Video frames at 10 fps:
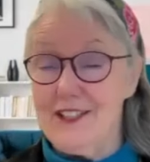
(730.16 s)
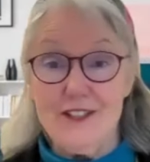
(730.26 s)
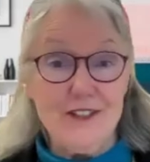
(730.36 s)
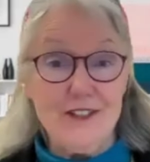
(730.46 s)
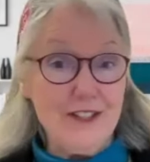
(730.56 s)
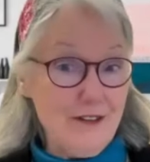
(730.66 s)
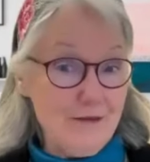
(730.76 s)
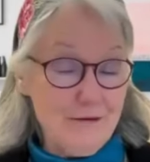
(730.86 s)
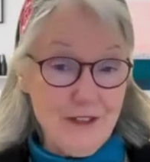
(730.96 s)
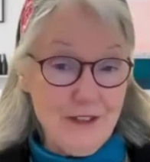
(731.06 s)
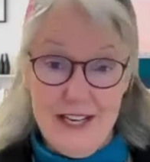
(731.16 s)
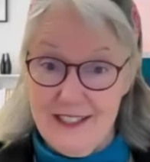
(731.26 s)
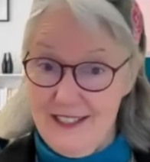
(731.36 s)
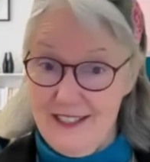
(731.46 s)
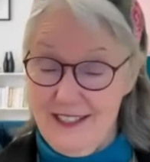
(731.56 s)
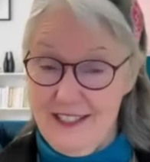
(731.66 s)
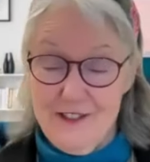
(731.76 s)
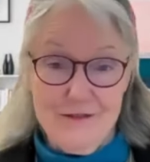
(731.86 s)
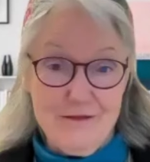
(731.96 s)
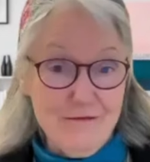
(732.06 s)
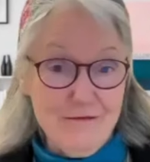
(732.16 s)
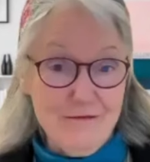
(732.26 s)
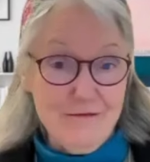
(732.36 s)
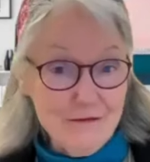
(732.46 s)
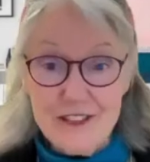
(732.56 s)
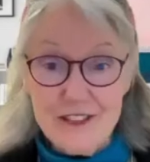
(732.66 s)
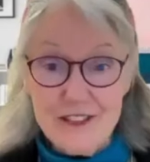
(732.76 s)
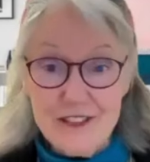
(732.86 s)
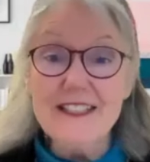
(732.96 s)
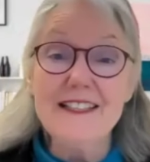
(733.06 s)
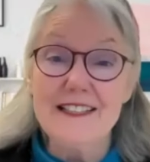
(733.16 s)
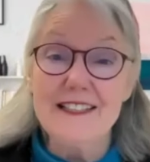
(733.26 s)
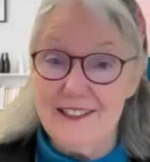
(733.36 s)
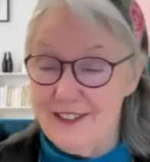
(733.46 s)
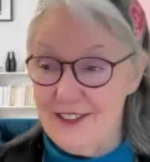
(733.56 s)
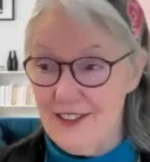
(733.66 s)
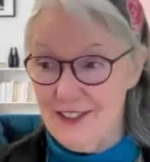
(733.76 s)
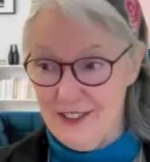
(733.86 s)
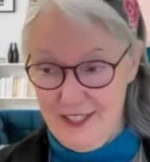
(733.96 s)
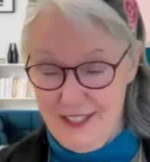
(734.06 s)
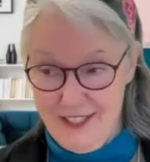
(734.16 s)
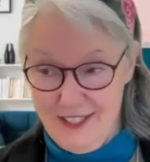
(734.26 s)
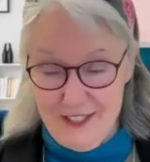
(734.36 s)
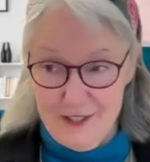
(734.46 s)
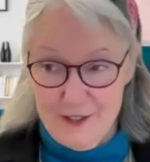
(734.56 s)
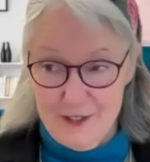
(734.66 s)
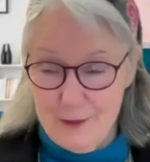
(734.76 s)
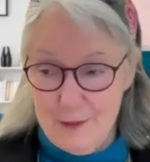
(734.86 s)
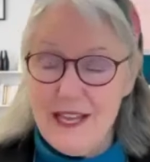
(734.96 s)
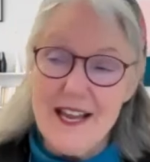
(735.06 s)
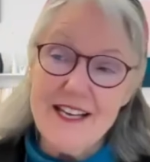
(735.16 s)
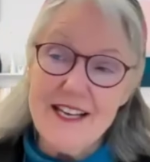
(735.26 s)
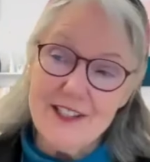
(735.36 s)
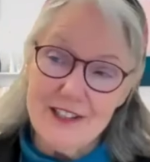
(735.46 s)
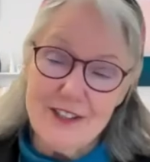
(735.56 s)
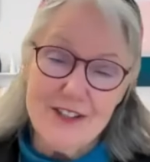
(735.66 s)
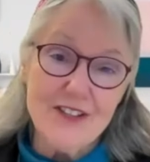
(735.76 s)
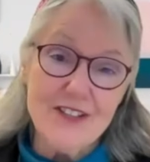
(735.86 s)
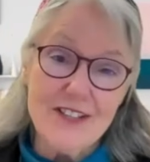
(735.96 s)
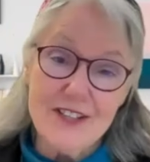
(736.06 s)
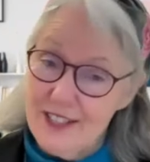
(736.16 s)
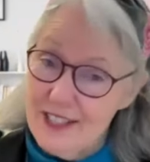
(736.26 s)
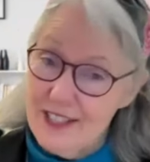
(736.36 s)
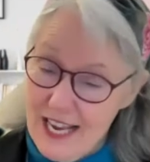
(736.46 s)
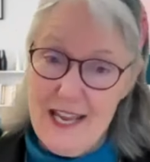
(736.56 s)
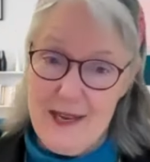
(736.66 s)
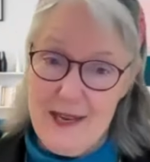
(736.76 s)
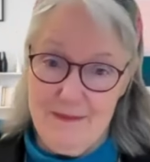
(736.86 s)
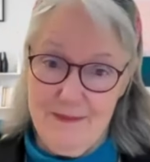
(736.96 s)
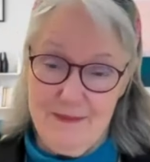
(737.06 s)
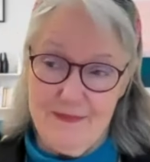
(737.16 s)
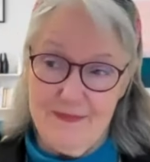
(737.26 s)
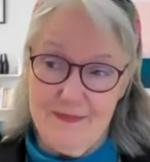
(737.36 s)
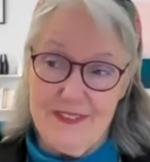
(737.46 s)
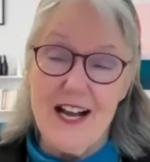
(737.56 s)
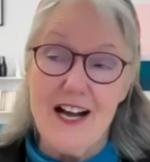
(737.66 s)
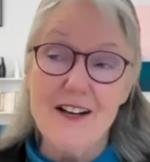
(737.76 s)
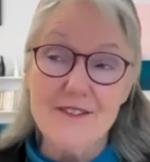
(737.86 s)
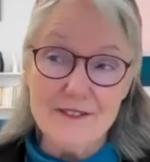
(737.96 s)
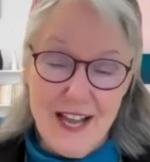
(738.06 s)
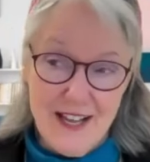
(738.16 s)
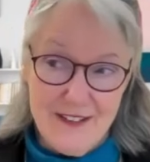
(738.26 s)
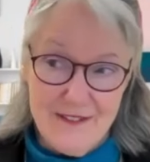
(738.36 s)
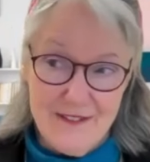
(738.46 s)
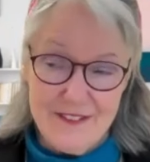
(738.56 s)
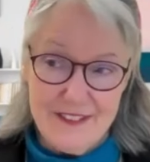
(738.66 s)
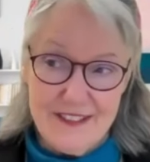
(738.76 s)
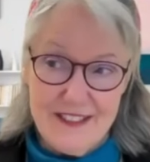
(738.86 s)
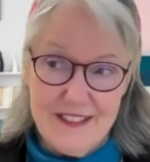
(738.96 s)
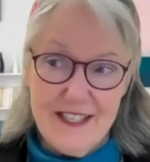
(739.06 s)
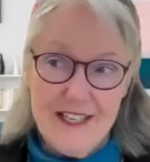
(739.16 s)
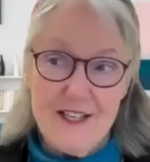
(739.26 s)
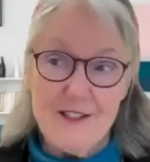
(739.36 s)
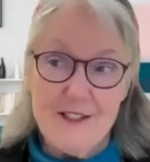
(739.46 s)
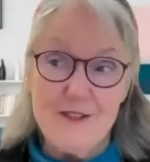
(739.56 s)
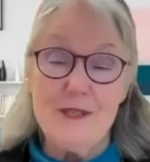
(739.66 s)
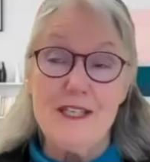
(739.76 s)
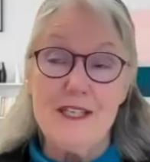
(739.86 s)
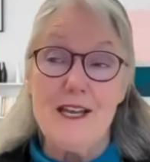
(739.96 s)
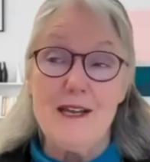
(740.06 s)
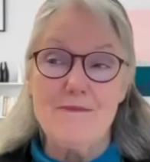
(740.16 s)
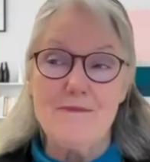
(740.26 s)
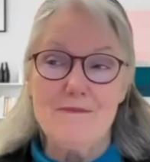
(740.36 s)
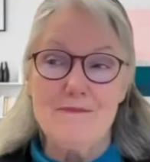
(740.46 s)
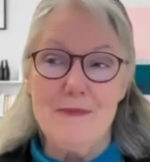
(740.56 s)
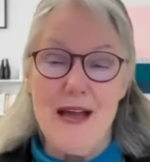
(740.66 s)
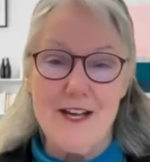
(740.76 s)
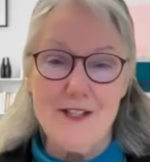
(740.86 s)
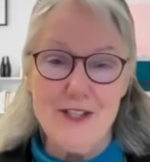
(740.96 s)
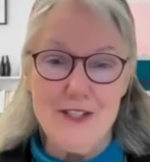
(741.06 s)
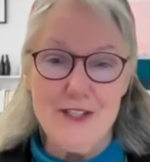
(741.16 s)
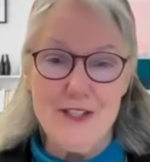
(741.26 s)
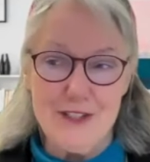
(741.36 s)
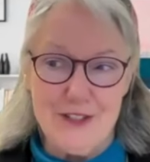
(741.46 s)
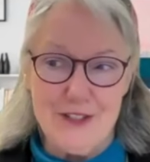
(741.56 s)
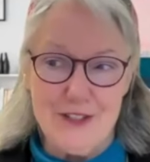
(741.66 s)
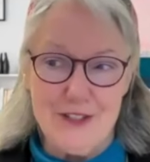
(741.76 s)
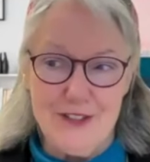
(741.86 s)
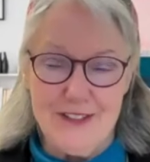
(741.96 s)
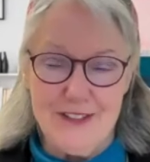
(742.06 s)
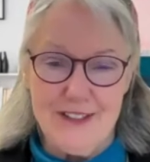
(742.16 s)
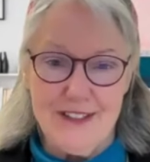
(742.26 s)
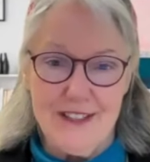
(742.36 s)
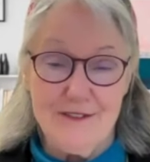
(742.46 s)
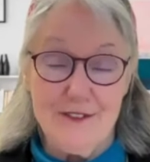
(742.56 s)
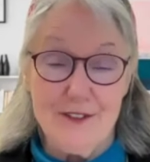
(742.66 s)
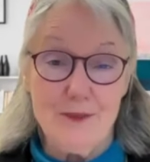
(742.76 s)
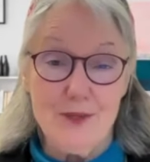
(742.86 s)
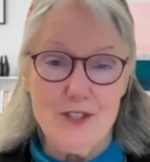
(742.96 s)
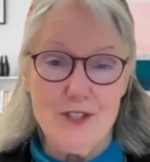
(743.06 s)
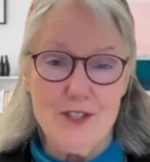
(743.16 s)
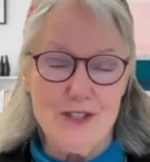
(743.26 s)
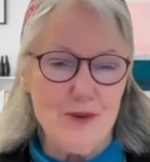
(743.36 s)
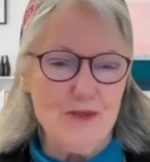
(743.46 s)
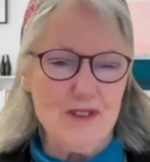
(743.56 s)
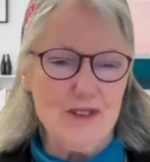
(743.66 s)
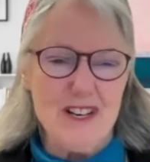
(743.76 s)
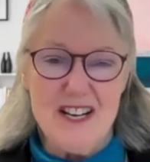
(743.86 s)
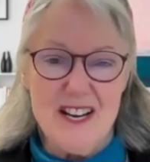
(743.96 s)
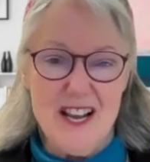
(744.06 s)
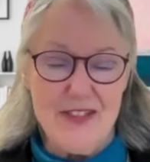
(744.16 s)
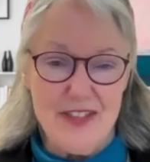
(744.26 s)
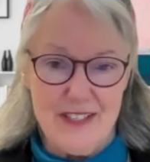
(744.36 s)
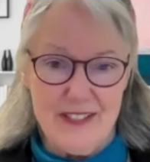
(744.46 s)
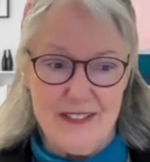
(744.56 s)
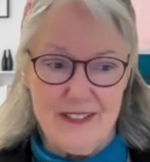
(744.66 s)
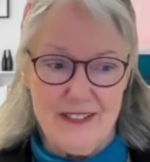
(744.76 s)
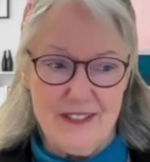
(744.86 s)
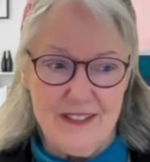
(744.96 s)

you're in the ring to really learn to play and learn the game of life and to be a master of your emotions so nothing